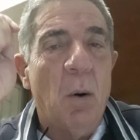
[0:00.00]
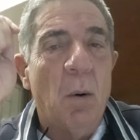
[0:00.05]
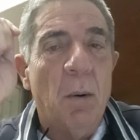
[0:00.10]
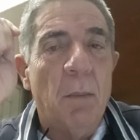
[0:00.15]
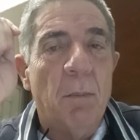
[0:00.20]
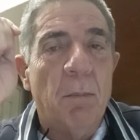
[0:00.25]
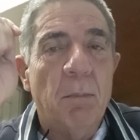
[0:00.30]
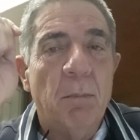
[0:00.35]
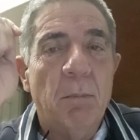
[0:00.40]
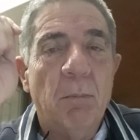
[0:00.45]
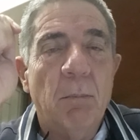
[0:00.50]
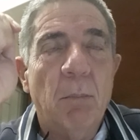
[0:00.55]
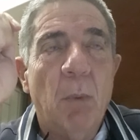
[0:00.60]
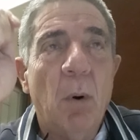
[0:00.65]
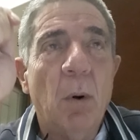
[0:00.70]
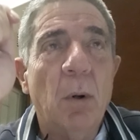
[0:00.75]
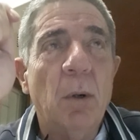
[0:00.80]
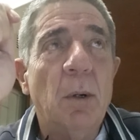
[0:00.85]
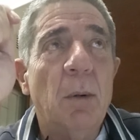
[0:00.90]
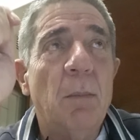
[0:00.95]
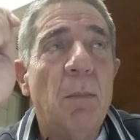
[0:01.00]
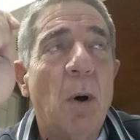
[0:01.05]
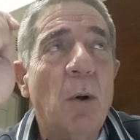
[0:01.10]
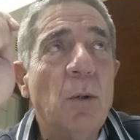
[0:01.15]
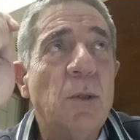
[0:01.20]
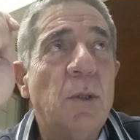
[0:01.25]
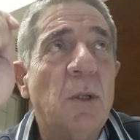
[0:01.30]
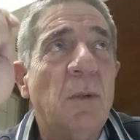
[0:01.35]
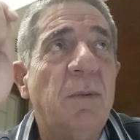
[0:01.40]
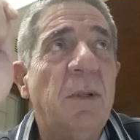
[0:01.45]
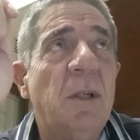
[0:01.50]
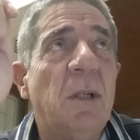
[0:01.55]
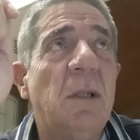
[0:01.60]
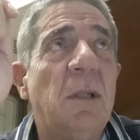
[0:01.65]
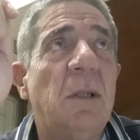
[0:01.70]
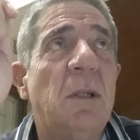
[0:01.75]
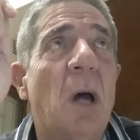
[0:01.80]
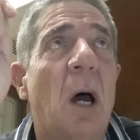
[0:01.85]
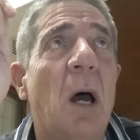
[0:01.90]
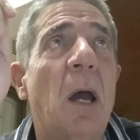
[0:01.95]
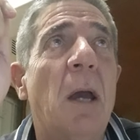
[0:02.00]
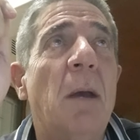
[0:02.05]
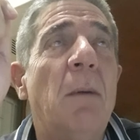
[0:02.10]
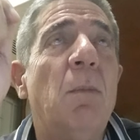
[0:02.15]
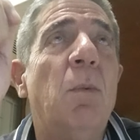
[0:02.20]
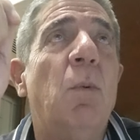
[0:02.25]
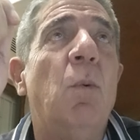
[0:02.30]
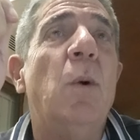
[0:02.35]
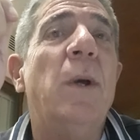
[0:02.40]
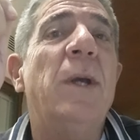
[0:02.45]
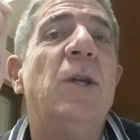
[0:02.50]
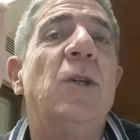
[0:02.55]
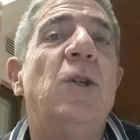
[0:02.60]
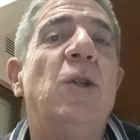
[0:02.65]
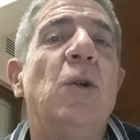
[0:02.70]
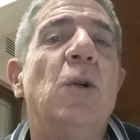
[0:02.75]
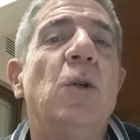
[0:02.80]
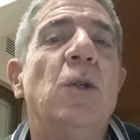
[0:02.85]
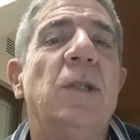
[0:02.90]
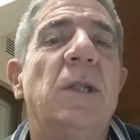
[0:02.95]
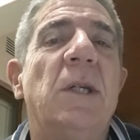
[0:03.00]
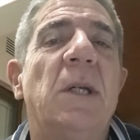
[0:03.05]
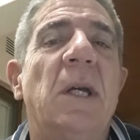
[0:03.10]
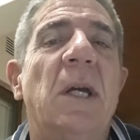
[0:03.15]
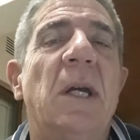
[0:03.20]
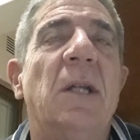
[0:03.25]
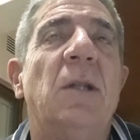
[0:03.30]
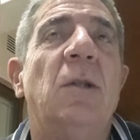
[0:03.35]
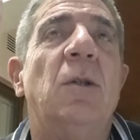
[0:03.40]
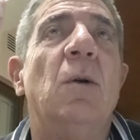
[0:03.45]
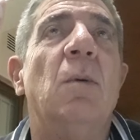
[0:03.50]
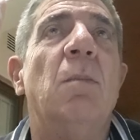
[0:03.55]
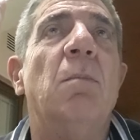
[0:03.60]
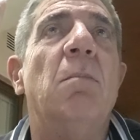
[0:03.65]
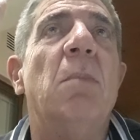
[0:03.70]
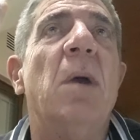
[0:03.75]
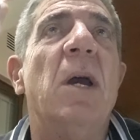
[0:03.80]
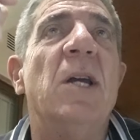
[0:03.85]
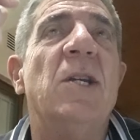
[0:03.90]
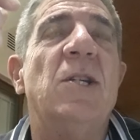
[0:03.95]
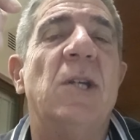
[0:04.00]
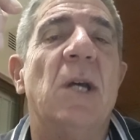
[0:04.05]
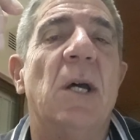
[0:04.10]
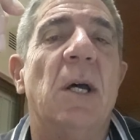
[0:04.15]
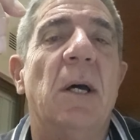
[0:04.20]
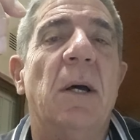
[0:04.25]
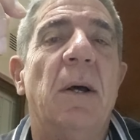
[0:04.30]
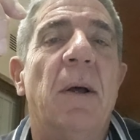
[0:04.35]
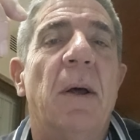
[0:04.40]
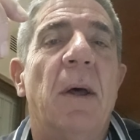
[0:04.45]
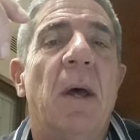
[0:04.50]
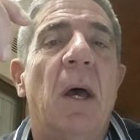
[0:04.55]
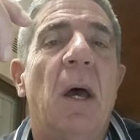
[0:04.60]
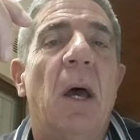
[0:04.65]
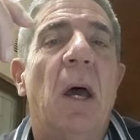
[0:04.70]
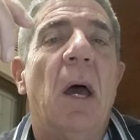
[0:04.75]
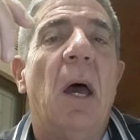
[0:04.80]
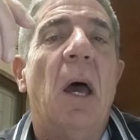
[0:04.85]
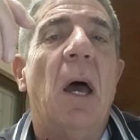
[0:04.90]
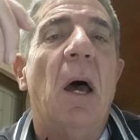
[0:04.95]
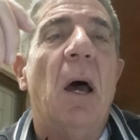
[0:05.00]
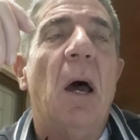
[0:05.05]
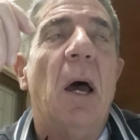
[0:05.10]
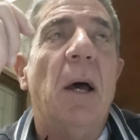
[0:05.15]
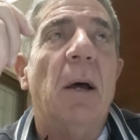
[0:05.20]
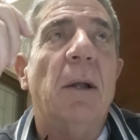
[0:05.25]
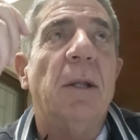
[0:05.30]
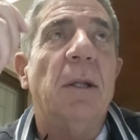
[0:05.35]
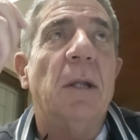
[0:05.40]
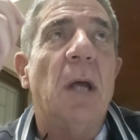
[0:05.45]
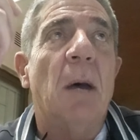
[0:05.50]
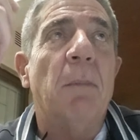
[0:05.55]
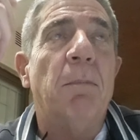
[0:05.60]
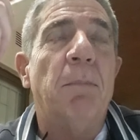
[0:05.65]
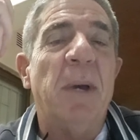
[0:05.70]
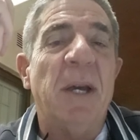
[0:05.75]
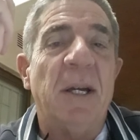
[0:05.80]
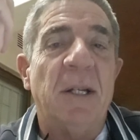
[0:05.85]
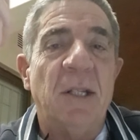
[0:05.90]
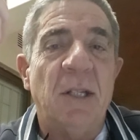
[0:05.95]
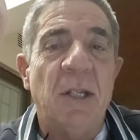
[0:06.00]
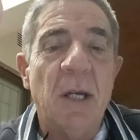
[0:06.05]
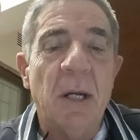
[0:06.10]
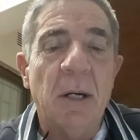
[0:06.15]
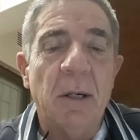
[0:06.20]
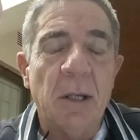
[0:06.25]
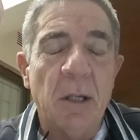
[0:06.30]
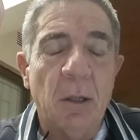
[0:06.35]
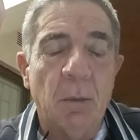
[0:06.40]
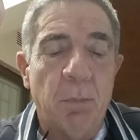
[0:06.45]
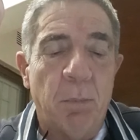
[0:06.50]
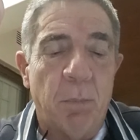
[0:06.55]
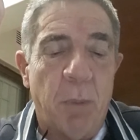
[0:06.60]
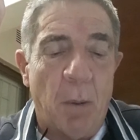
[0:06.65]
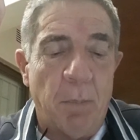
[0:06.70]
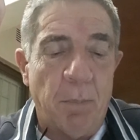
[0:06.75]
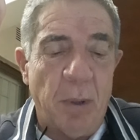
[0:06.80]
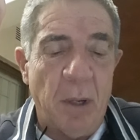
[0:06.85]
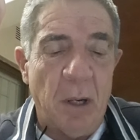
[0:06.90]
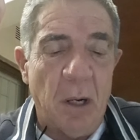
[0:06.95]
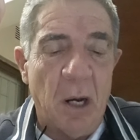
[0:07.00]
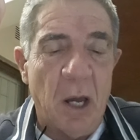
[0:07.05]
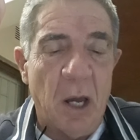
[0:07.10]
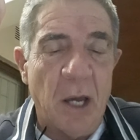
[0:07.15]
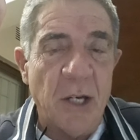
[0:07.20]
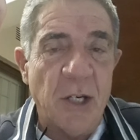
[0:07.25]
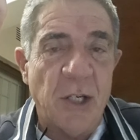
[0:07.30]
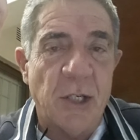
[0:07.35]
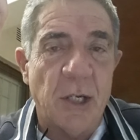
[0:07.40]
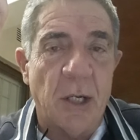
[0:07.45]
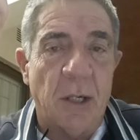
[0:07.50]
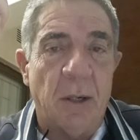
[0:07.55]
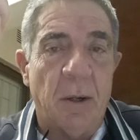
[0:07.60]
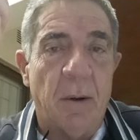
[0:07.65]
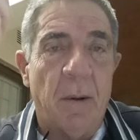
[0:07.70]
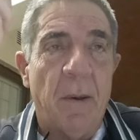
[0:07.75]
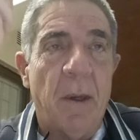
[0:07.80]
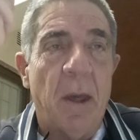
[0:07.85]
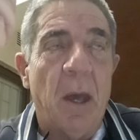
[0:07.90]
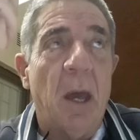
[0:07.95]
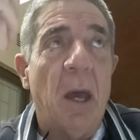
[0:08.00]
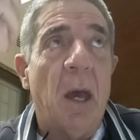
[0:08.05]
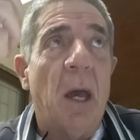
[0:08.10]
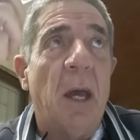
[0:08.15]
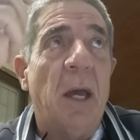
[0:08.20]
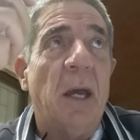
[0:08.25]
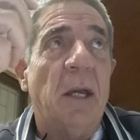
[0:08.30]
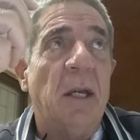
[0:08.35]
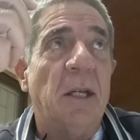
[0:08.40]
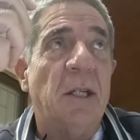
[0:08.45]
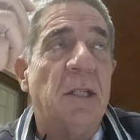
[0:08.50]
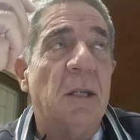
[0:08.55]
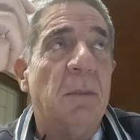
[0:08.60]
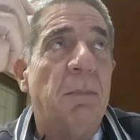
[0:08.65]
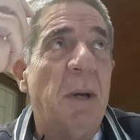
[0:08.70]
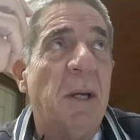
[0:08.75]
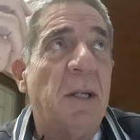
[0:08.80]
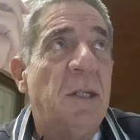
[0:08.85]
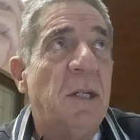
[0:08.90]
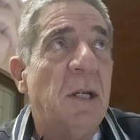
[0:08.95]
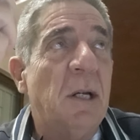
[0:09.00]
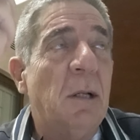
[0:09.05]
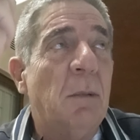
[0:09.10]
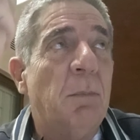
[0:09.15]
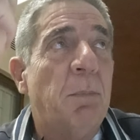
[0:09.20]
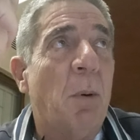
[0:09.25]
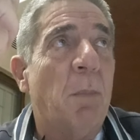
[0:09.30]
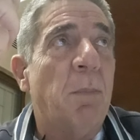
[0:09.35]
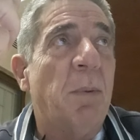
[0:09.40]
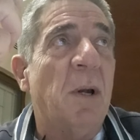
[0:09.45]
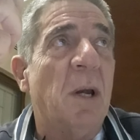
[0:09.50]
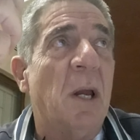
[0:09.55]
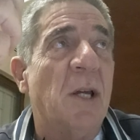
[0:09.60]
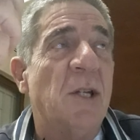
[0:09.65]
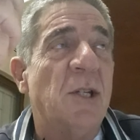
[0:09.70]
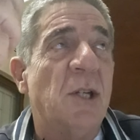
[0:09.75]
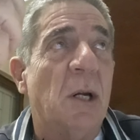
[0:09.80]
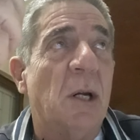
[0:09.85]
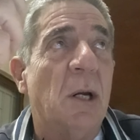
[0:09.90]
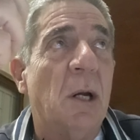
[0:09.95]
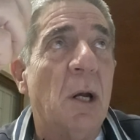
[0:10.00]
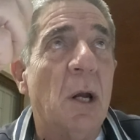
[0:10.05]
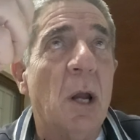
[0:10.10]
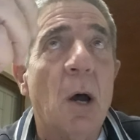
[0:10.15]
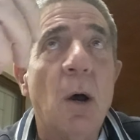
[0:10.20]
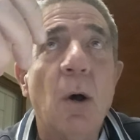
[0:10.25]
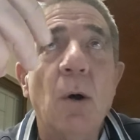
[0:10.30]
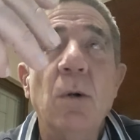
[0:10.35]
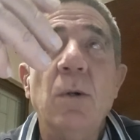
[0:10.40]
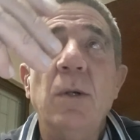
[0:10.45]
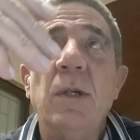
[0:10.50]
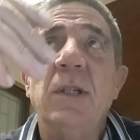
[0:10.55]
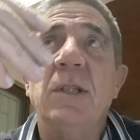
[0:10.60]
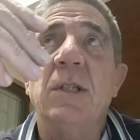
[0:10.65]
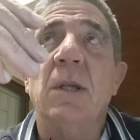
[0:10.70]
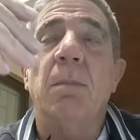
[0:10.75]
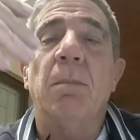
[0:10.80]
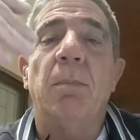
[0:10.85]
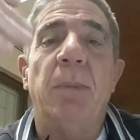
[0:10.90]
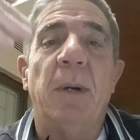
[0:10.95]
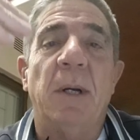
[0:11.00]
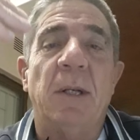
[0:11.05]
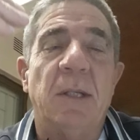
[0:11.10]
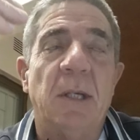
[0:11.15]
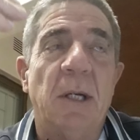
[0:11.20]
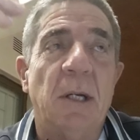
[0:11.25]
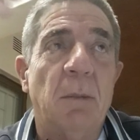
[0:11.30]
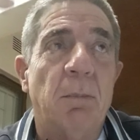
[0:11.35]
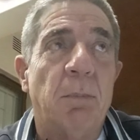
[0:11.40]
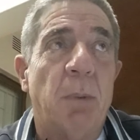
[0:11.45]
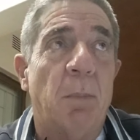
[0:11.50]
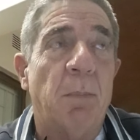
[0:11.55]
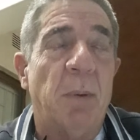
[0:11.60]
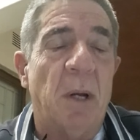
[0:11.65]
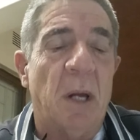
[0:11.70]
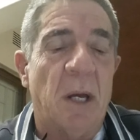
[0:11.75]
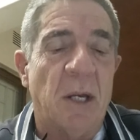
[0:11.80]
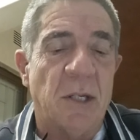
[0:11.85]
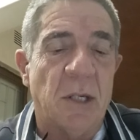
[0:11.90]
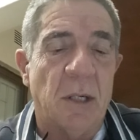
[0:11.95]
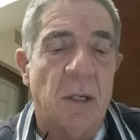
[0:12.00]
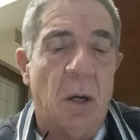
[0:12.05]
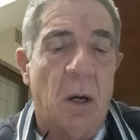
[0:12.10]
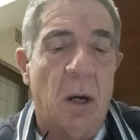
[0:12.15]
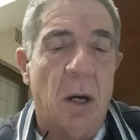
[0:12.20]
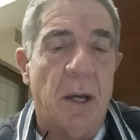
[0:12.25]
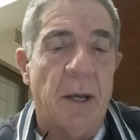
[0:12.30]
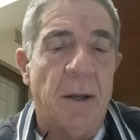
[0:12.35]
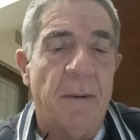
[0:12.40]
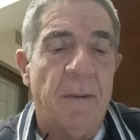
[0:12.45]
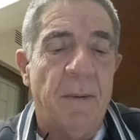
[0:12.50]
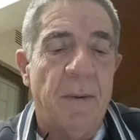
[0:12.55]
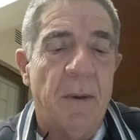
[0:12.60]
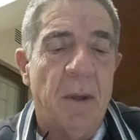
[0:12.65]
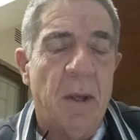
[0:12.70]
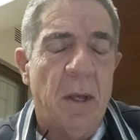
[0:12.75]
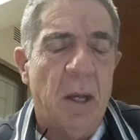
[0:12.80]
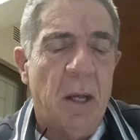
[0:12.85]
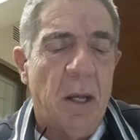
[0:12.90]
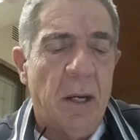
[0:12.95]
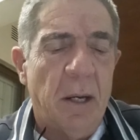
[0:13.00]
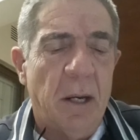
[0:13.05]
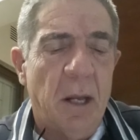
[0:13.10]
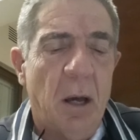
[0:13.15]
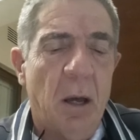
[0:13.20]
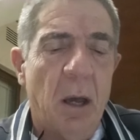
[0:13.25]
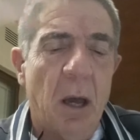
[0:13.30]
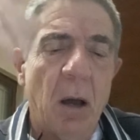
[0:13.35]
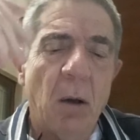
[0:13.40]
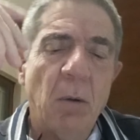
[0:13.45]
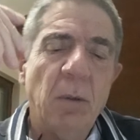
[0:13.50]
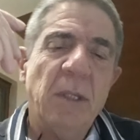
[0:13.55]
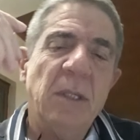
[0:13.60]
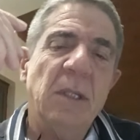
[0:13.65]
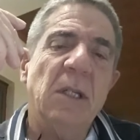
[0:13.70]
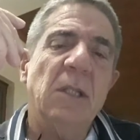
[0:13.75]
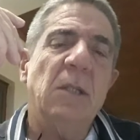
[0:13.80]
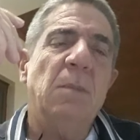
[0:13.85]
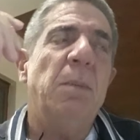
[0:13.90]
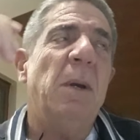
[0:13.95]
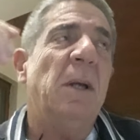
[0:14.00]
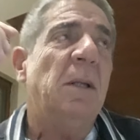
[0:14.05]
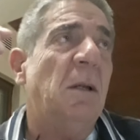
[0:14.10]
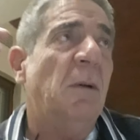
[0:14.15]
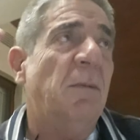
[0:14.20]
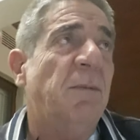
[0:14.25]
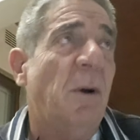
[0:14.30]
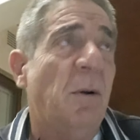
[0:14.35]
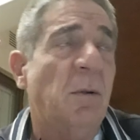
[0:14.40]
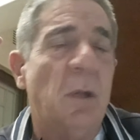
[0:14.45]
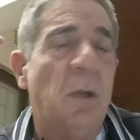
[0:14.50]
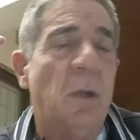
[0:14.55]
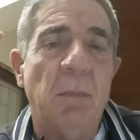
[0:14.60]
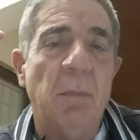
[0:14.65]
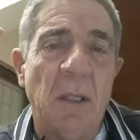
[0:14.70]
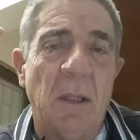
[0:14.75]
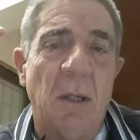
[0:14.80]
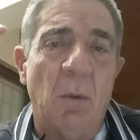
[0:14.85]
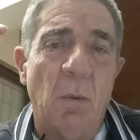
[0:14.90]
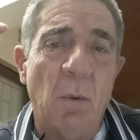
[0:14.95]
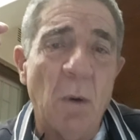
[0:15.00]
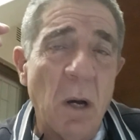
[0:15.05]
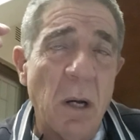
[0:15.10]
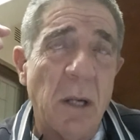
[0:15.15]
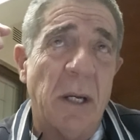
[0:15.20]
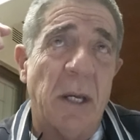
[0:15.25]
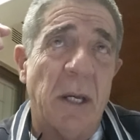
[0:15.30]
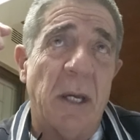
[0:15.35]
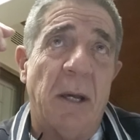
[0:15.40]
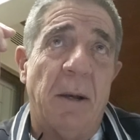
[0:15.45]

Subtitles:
Most of the time, we're using it to measure a bacterial population. Is a bacterial population low? Is a bacterial population high? Now, how is the spectrophotometer working?